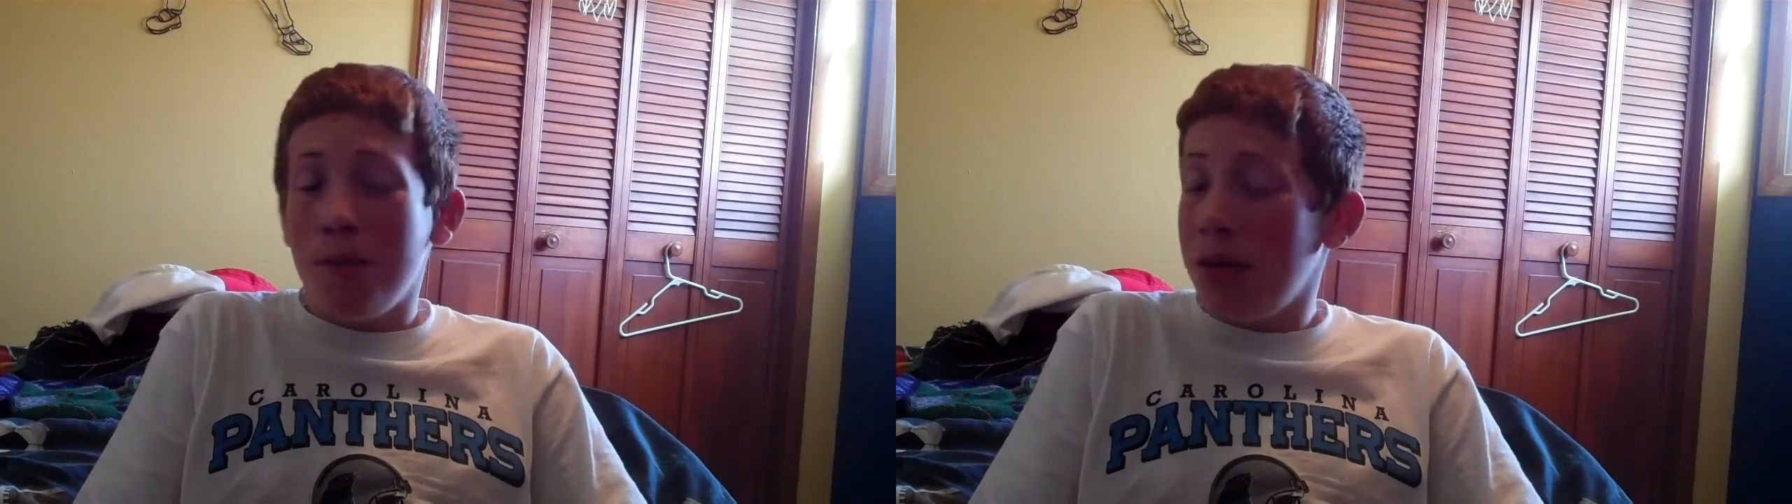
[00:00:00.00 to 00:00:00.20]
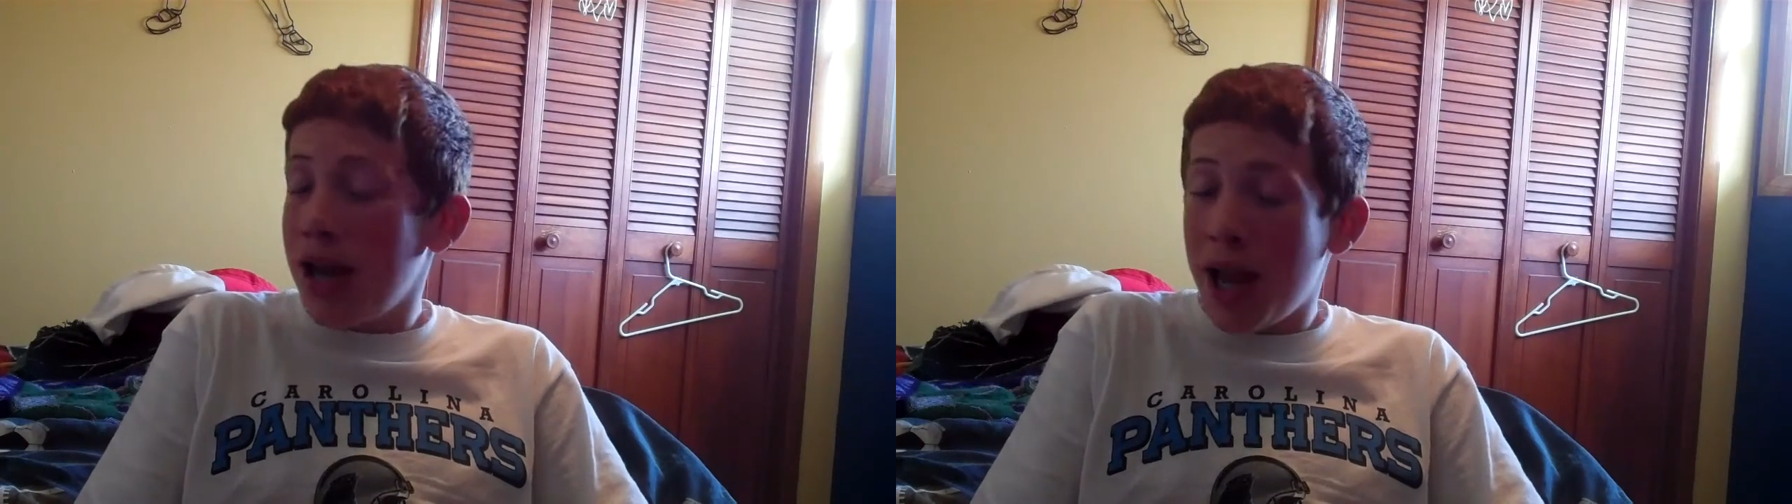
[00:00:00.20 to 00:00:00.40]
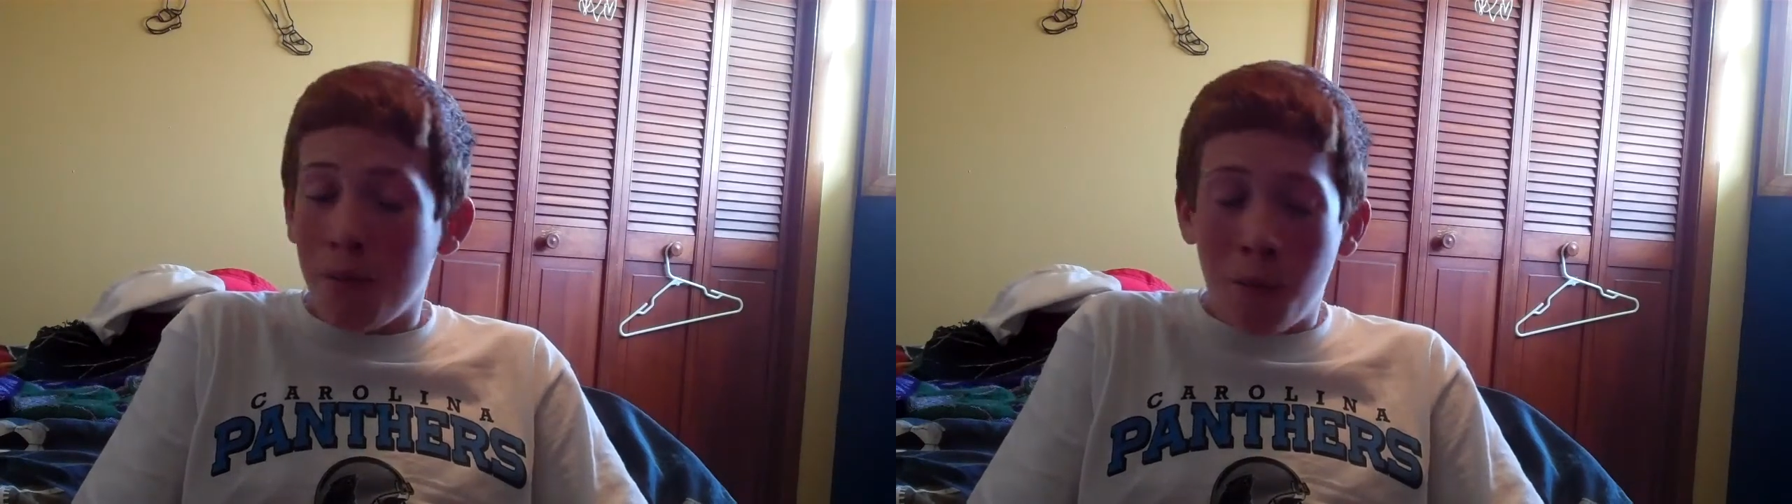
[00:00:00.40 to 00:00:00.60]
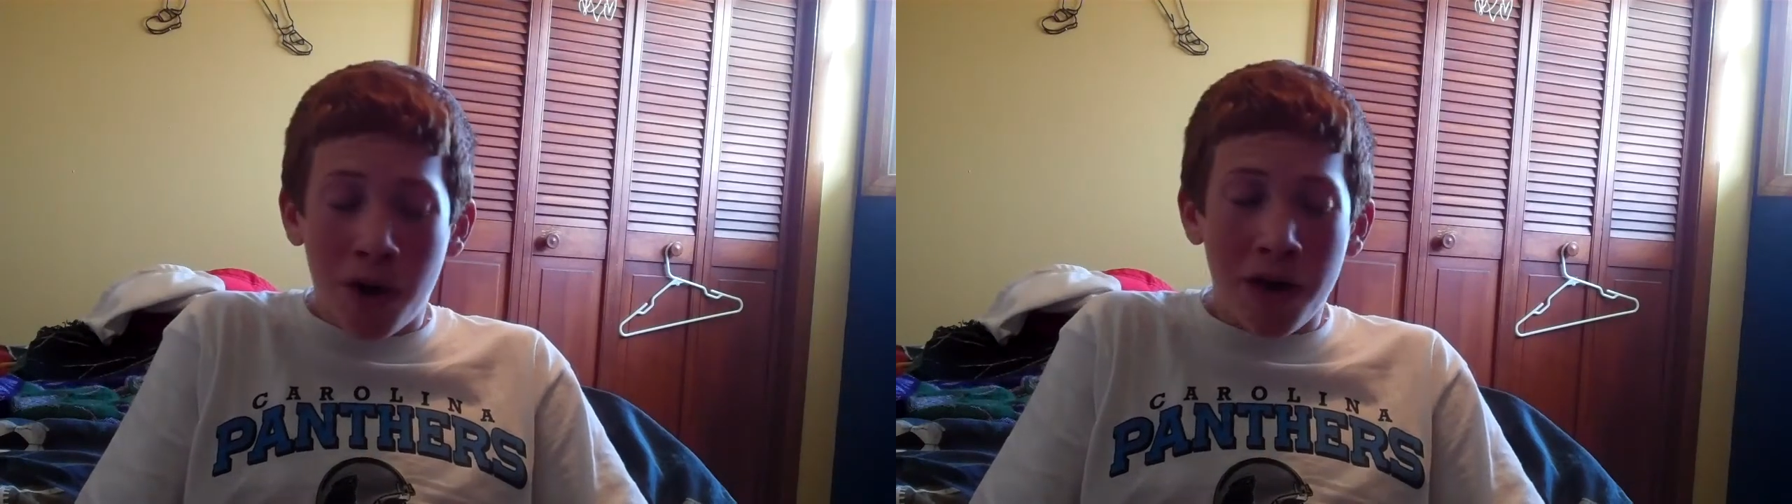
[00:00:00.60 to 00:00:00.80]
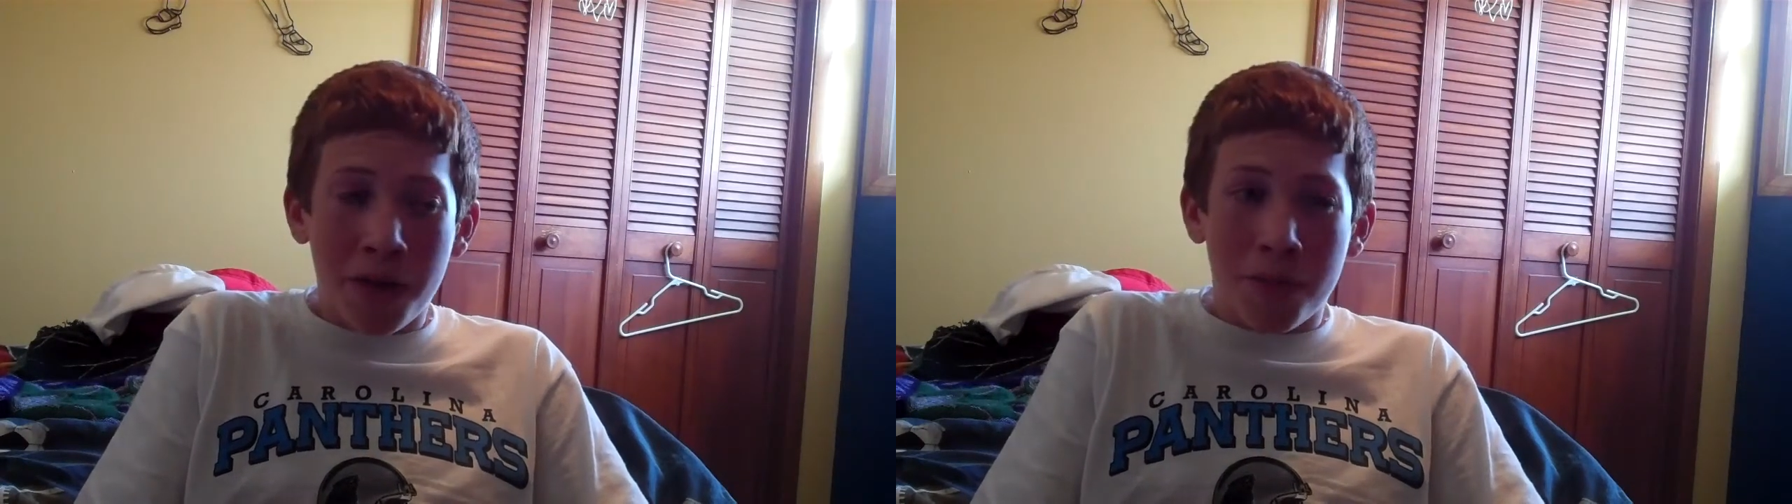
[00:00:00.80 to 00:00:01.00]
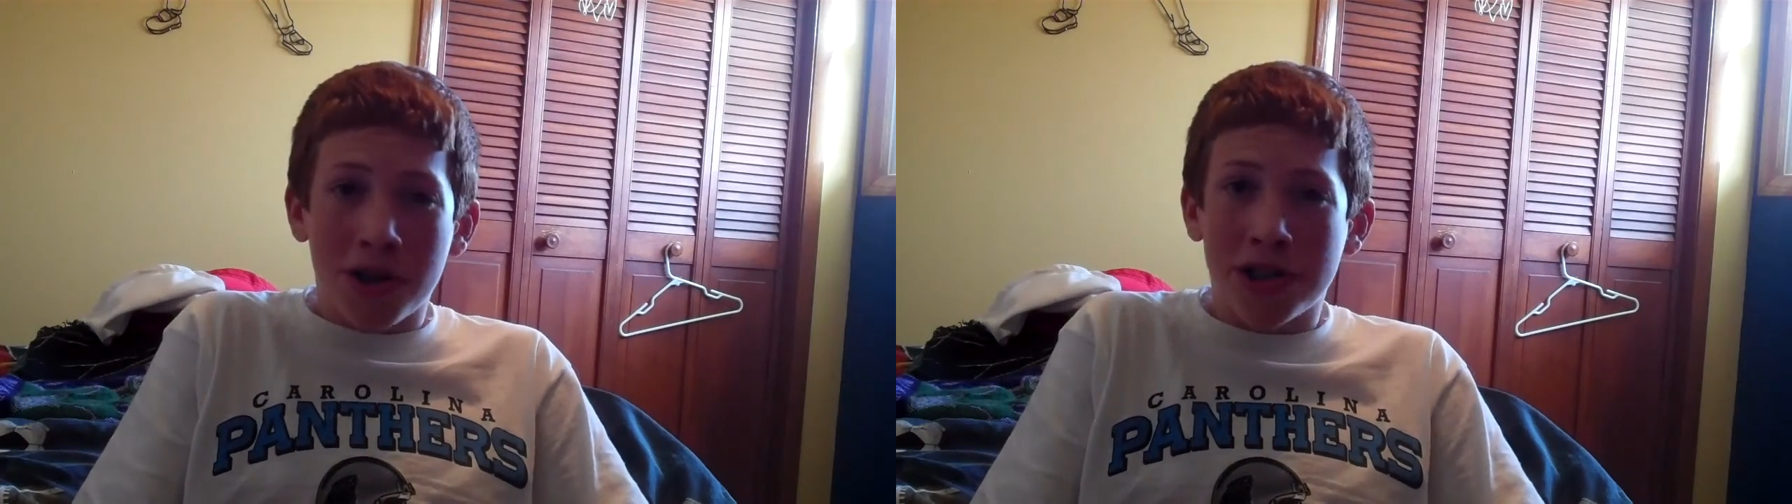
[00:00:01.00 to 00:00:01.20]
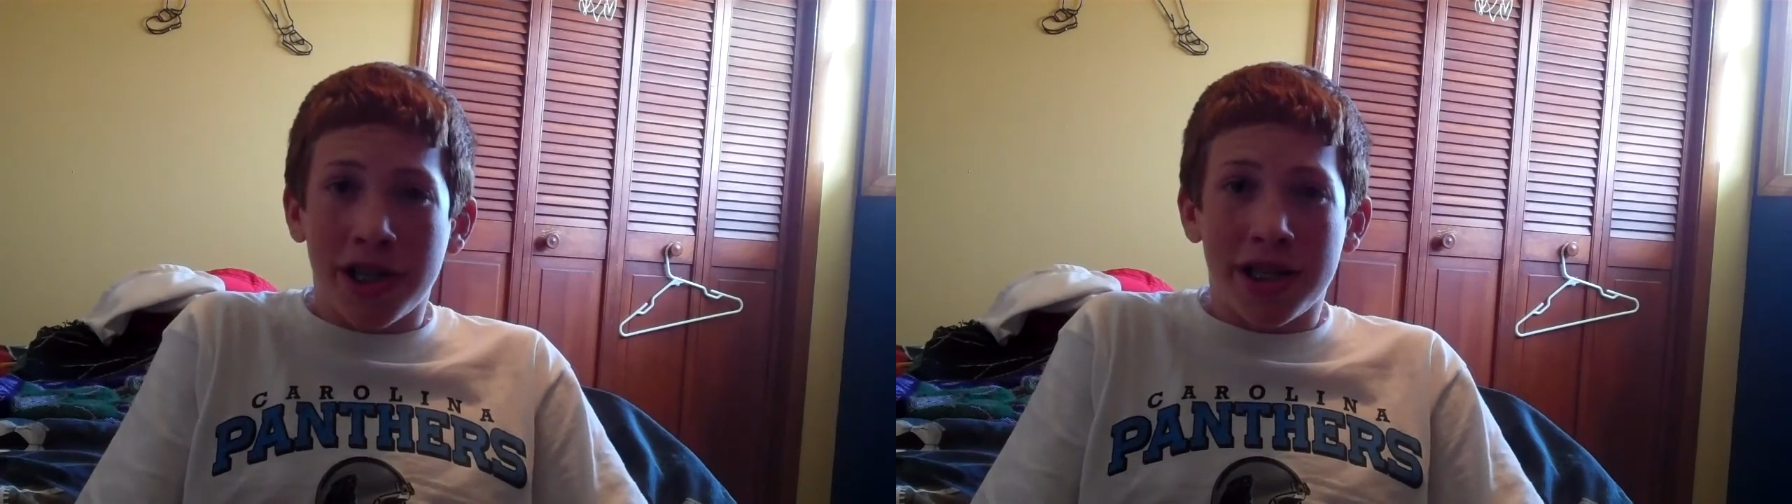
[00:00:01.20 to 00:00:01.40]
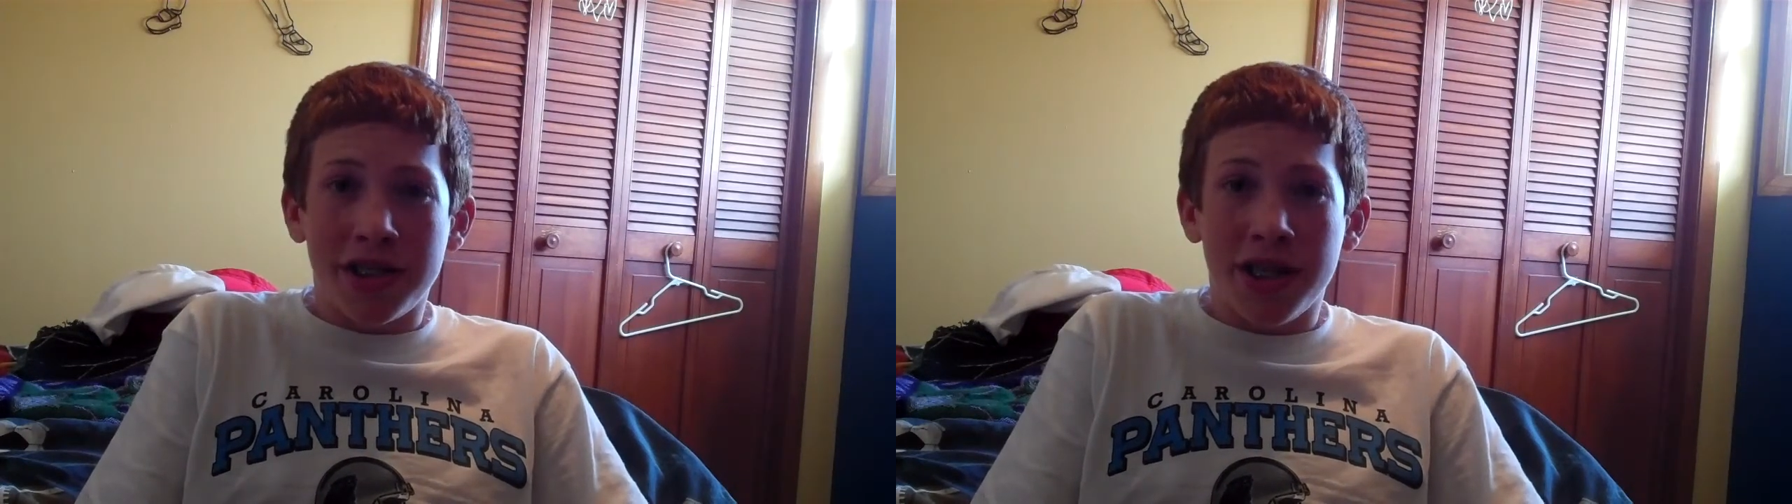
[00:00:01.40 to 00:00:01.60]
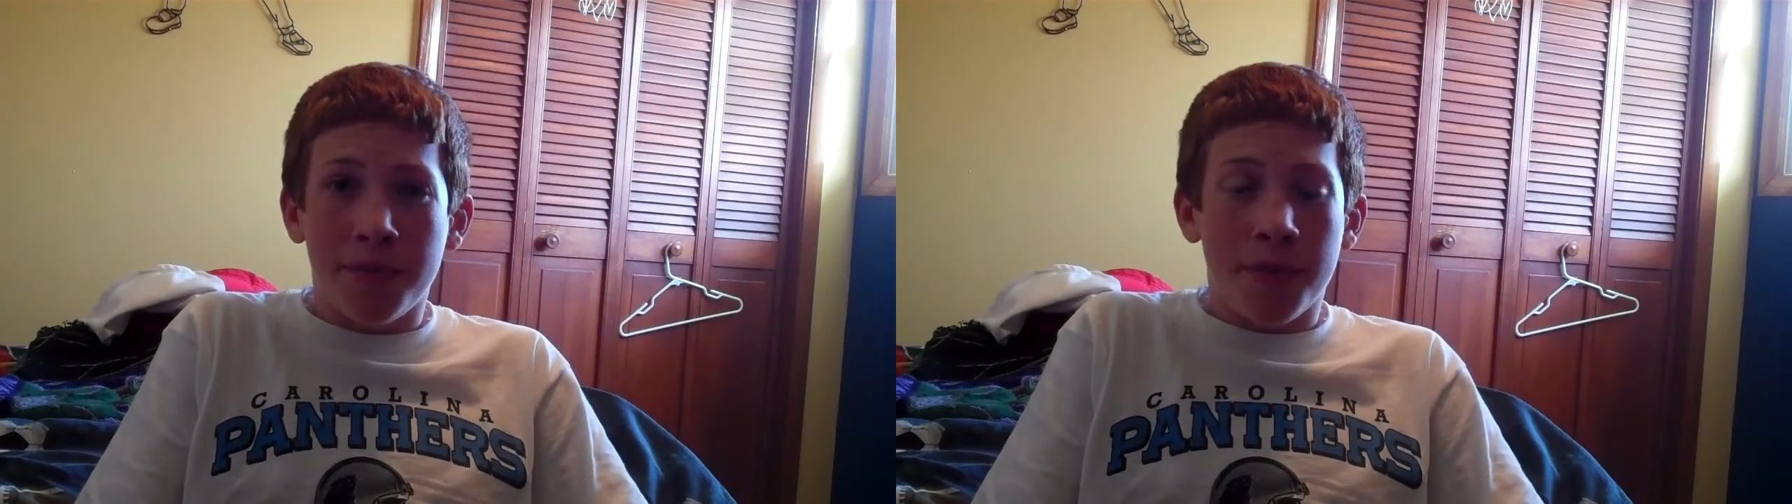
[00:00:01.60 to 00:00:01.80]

but name one other person on that team